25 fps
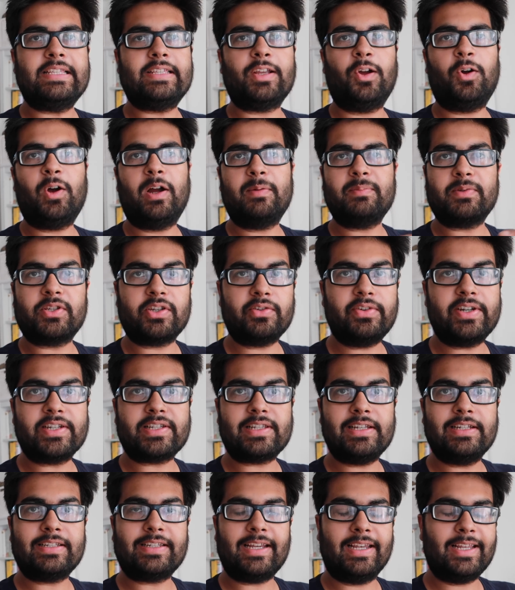So I'm
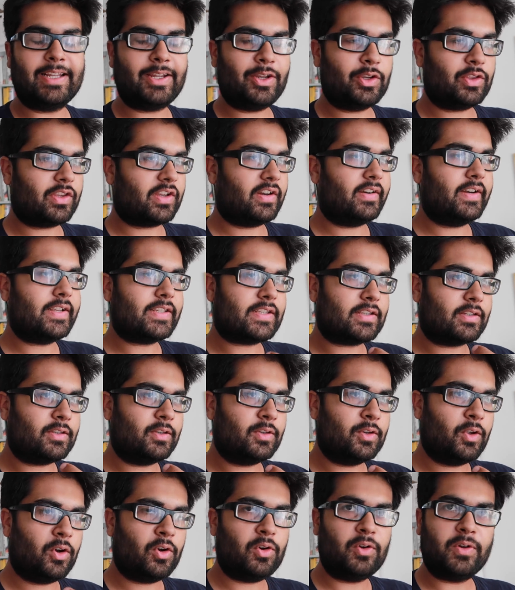seriously telling you, there is
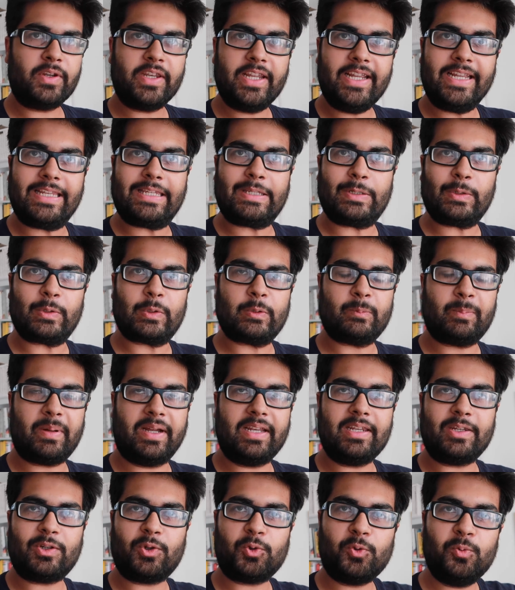no need to
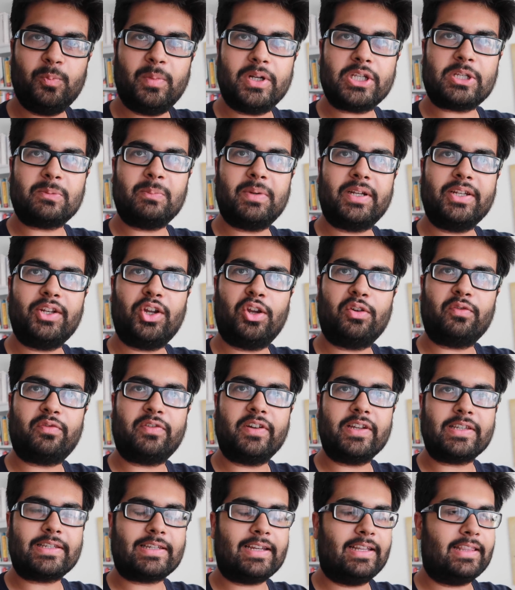spend too much money on
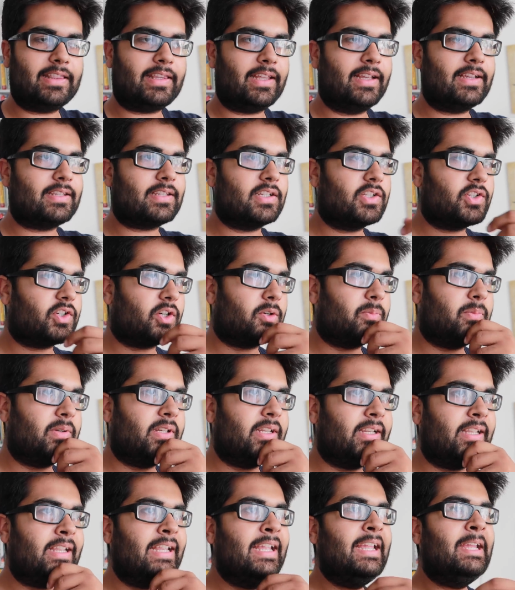first-hand things in
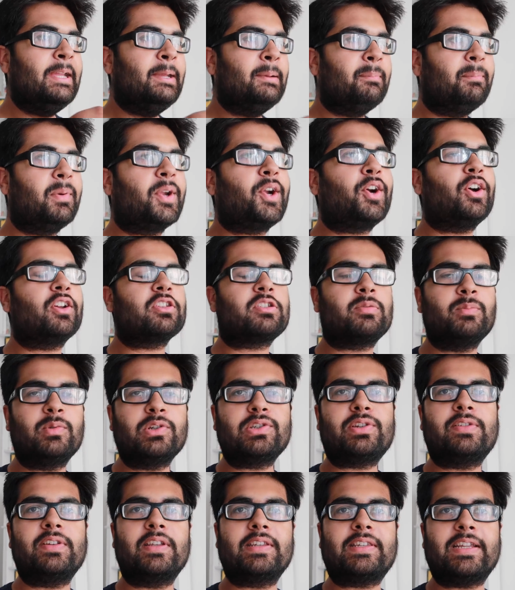Germany, because
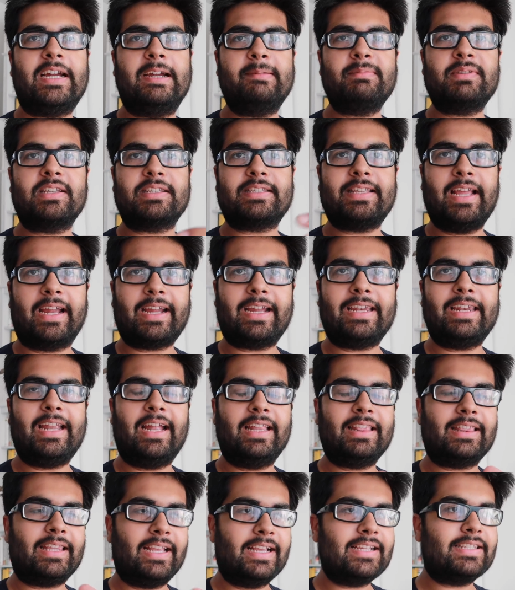most of the times the
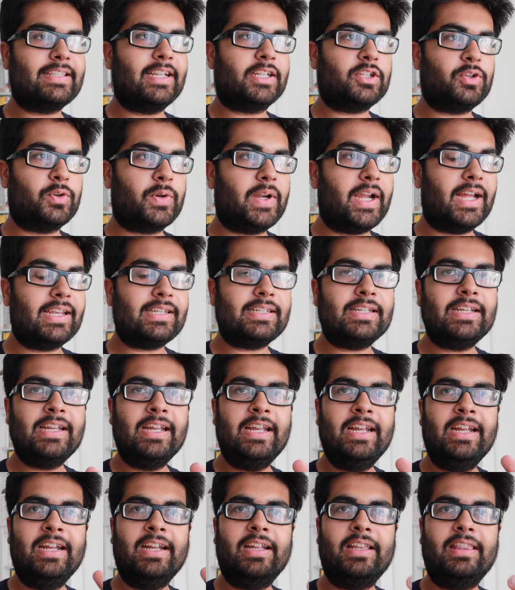second-hand things that you get,
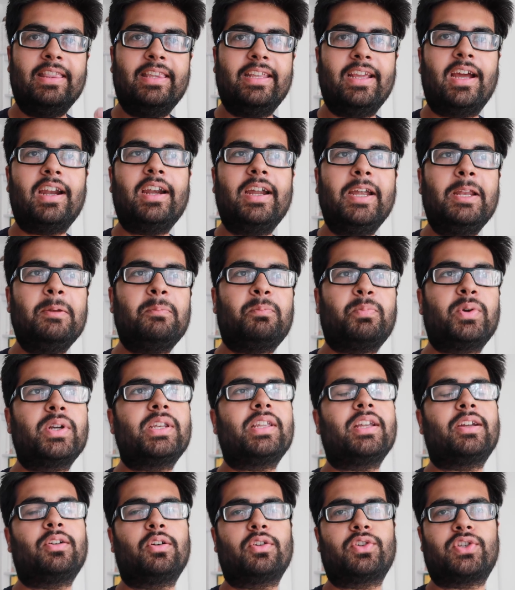they are in
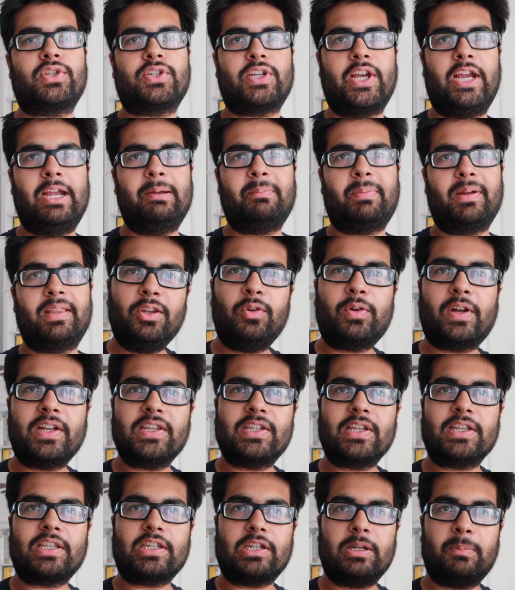pretty good shape and you can
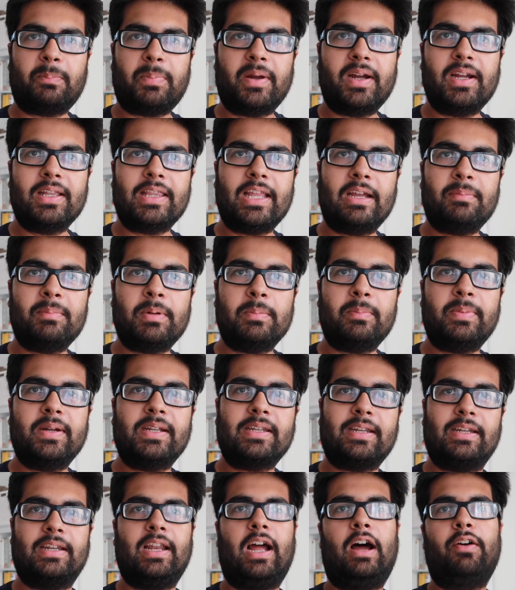just repair them a
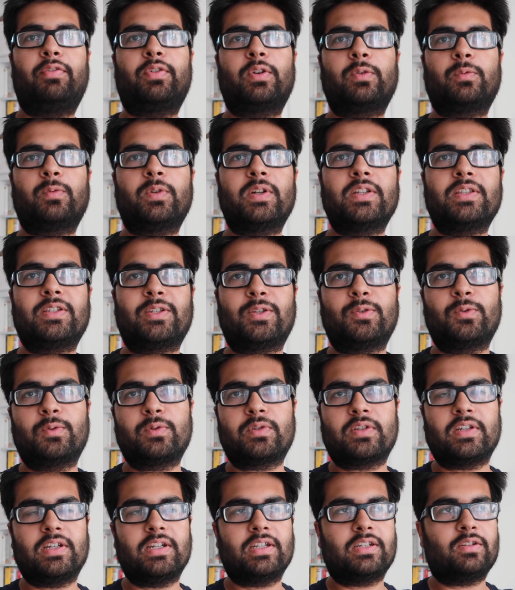bit and afterwards
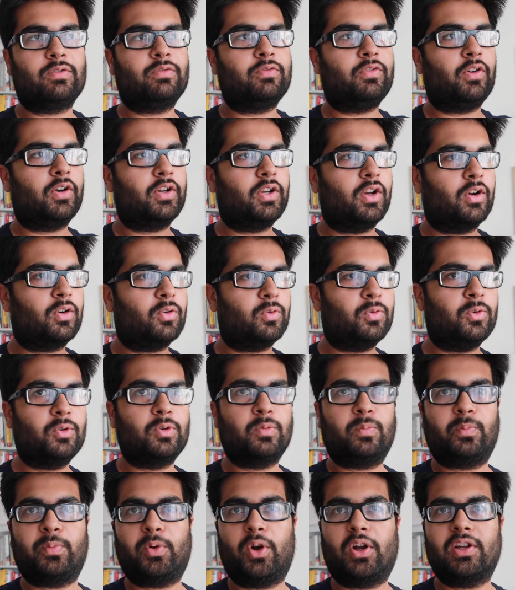use it for your
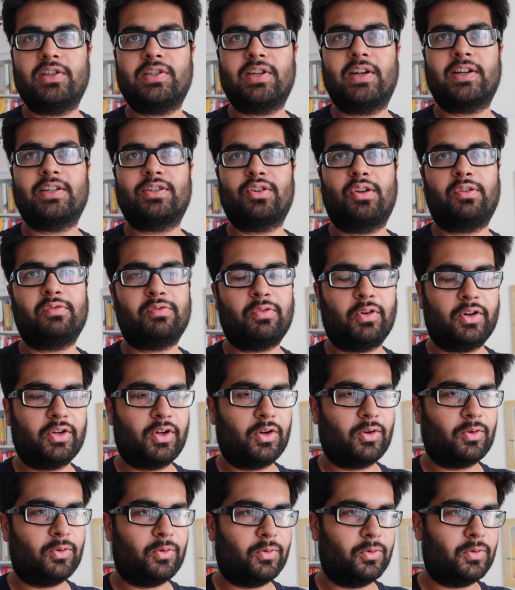own projects or for
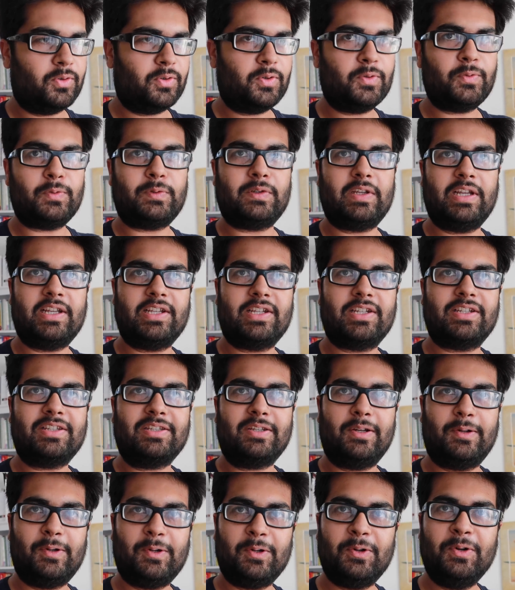your own usage.
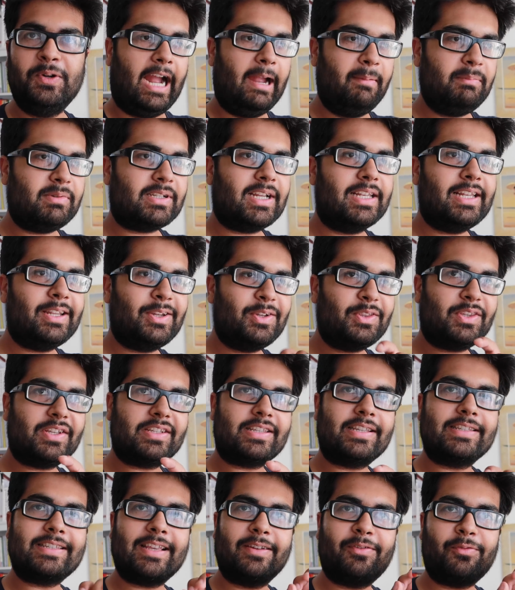So I'm telling you,
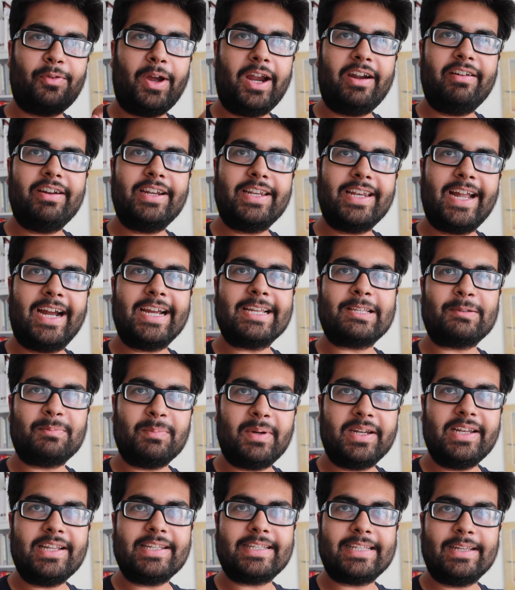this is a very nice
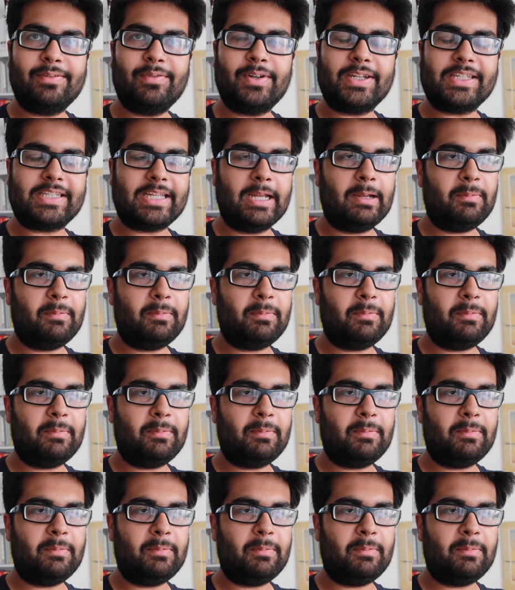money saving